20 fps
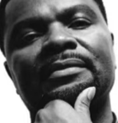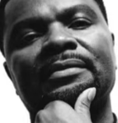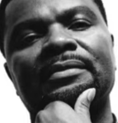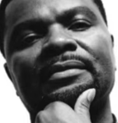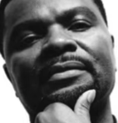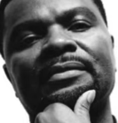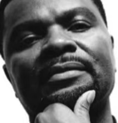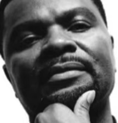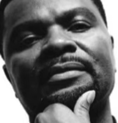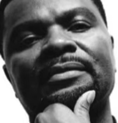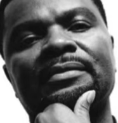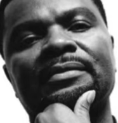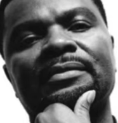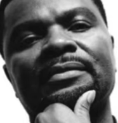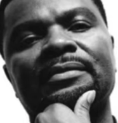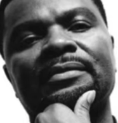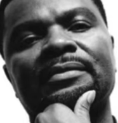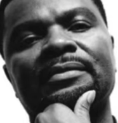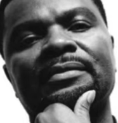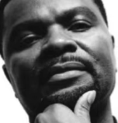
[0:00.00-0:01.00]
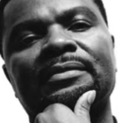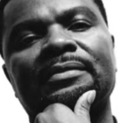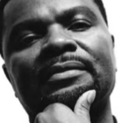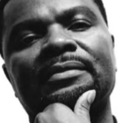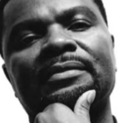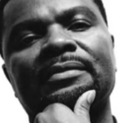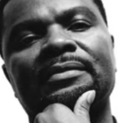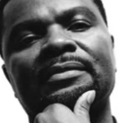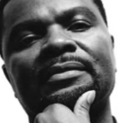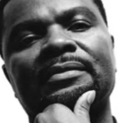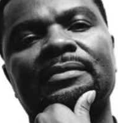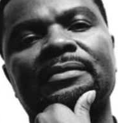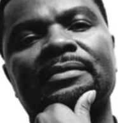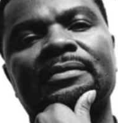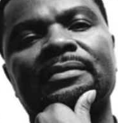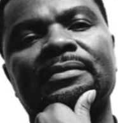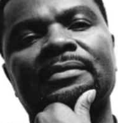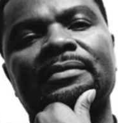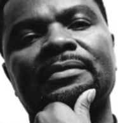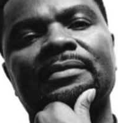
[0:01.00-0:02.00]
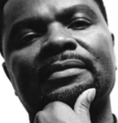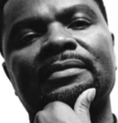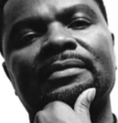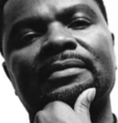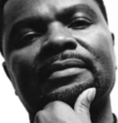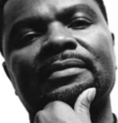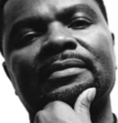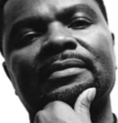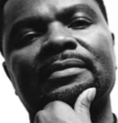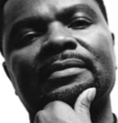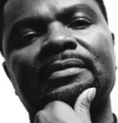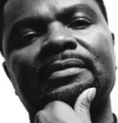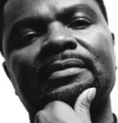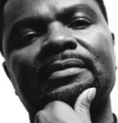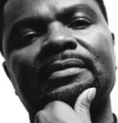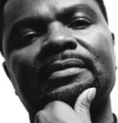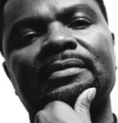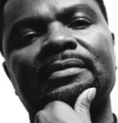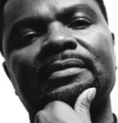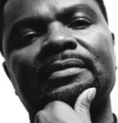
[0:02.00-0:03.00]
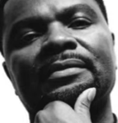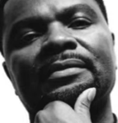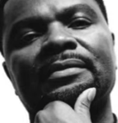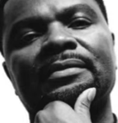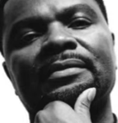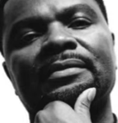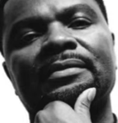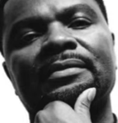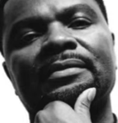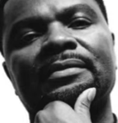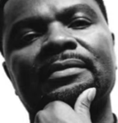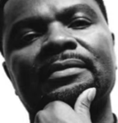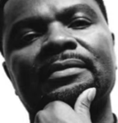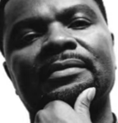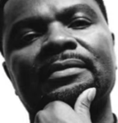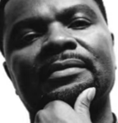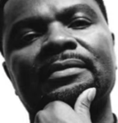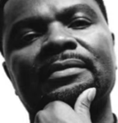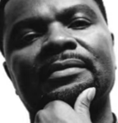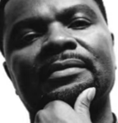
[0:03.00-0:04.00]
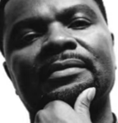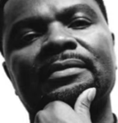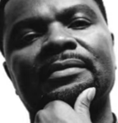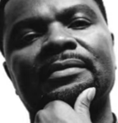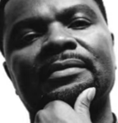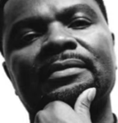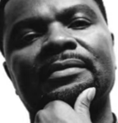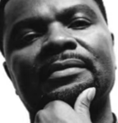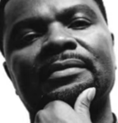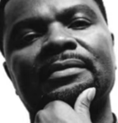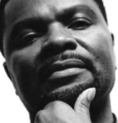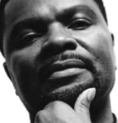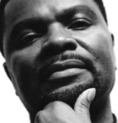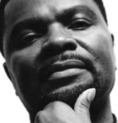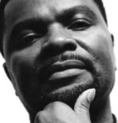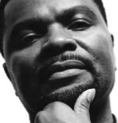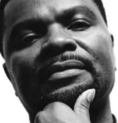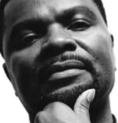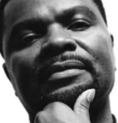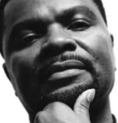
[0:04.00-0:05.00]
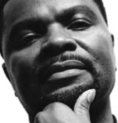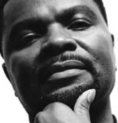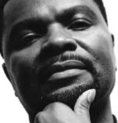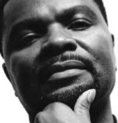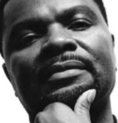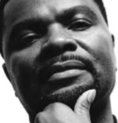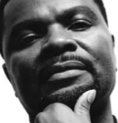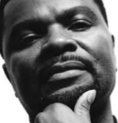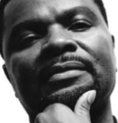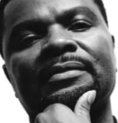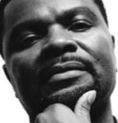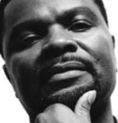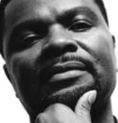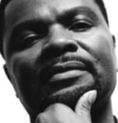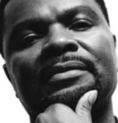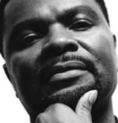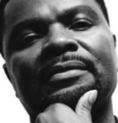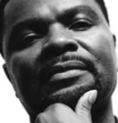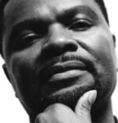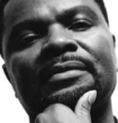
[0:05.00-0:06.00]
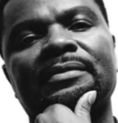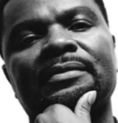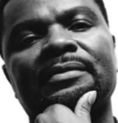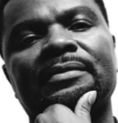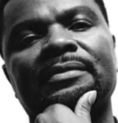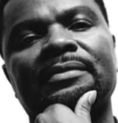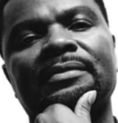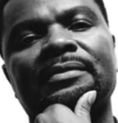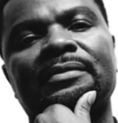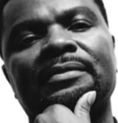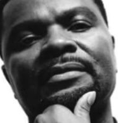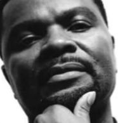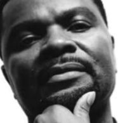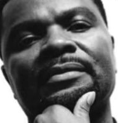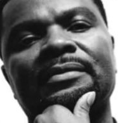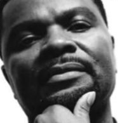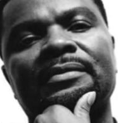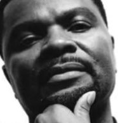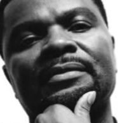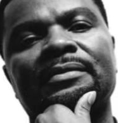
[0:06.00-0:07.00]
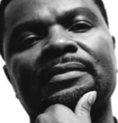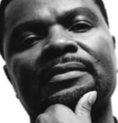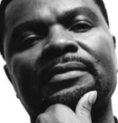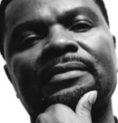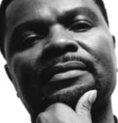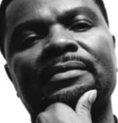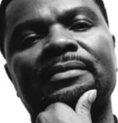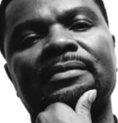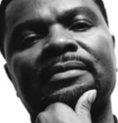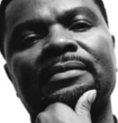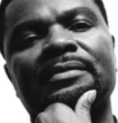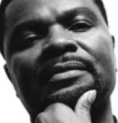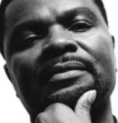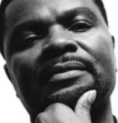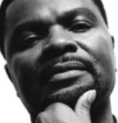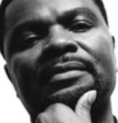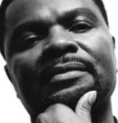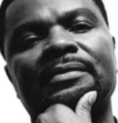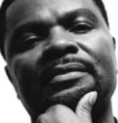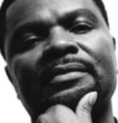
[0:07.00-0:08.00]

[no speech]